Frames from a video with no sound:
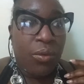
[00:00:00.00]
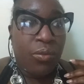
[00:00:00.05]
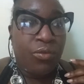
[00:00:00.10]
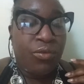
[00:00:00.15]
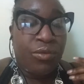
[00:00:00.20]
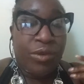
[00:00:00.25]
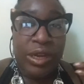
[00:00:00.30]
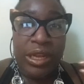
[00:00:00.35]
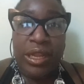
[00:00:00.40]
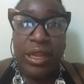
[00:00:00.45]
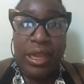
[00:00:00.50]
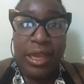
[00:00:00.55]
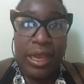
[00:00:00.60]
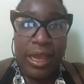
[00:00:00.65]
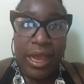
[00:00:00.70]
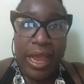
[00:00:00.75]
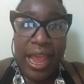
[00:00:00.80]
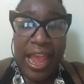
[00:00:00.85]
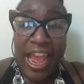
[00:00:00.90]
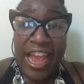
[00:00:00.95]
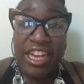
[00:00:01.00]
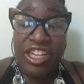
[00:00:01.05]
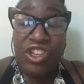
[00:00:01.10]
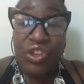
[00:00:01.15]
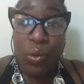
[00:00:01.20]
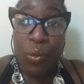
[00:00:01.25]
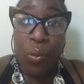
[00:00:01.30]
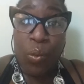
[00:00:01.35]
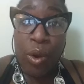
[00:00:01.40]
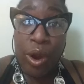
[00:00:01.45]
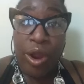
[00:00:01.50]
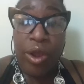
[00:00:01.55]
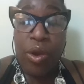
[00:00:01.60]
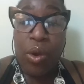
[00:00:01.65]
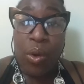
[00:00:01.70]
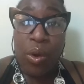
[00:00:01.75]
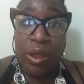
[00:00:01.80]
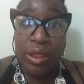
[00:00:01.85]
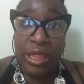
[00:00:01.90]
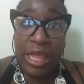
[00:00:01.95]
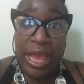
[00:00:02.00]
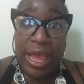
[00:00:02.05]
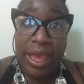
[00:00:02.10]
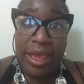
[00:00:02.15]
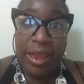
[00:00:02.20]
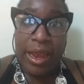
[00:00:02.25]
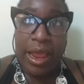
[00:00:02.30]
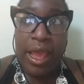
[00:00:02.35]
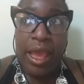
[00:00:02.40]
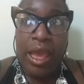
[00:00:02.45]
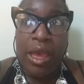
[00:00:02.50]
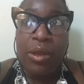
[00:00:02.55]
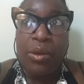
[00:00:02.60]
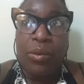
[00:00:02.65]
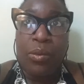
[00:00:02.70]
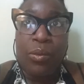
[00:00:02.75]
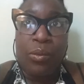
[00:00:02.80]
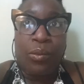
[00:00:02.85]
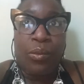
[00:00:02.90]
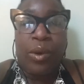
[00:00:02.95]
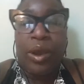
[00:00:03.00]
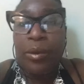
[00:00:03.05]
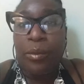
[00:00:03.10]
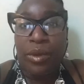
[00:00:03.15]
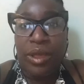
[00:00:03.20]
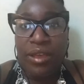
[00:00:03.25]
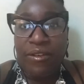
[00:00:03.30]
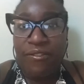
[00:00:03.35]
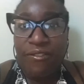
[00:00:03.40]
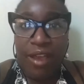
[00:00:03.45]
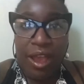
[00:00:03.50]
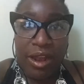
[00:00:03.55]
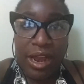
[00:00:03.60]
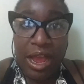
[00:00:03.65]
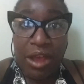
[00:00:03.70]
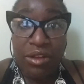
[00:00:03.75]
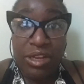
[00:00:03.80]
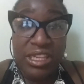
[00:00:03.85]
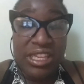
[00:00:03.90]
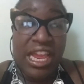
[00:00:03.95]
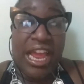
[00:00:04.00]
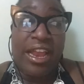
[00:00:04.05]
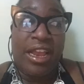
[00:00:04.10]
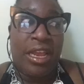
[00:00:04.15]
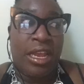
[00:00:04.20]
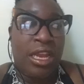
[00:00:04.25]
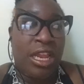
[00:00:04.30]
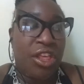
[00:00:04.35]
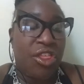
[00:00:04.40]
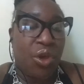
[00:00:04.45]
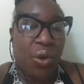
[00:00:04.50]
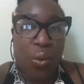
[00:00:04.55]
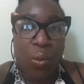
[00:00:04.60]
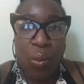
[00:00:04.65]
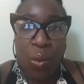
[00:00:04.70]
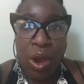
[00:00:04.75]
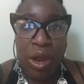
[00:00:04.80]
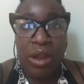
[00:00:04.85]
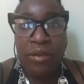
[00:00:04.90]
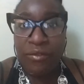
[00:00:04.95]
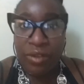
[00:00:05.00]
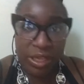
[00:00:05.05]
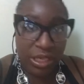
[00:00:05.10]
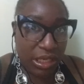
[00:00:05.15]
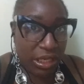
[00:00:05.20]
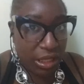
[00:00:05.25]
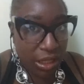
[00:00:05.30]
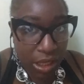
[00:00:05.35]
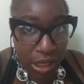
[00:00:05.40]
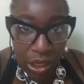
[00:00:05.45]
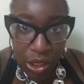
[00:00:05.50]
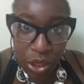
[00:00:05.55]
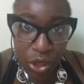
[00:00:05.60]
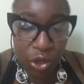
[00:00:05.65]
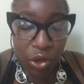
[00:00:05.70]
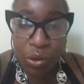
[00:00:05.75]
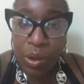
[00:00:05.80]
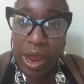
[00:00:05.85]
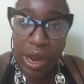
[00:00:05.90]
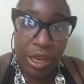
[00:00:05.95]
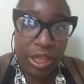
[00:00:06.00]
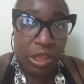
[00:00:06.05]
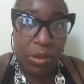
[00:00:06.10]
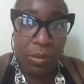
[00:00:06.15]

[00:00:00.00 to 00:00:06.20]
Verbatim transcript: really had to work on that. And what we have found out is that neither one of us knew how to